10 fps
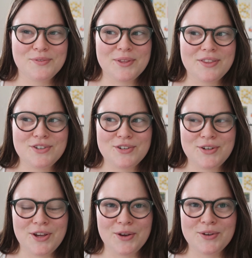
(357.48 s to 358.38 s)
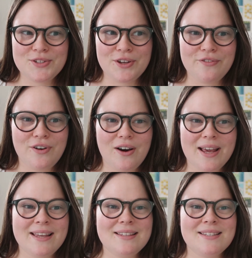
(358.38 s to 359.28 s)
with the studio so far.
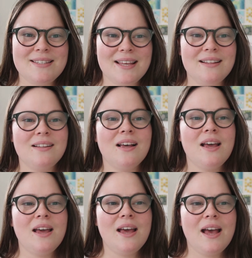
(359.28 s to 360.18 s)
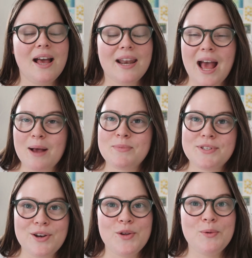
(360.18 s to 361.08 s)
It is still an
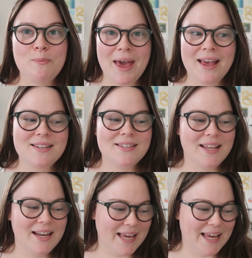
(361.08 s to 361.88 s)
absolute mess in